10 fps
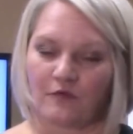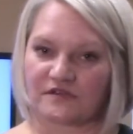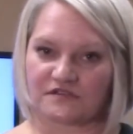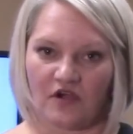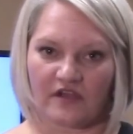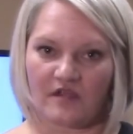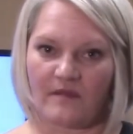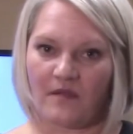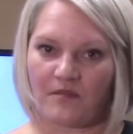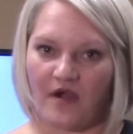we're talking
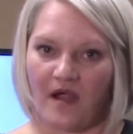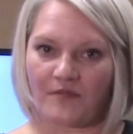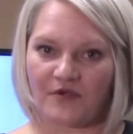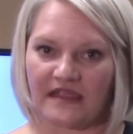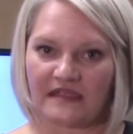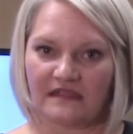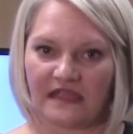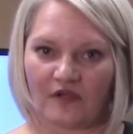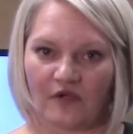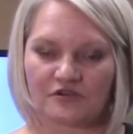about property
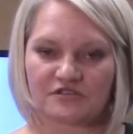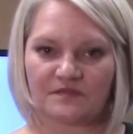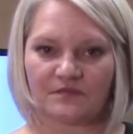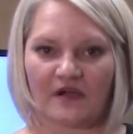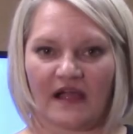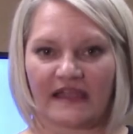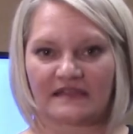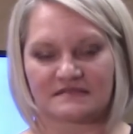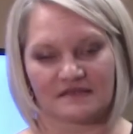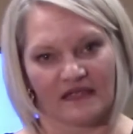and ownership
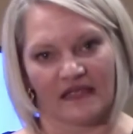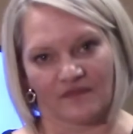rights.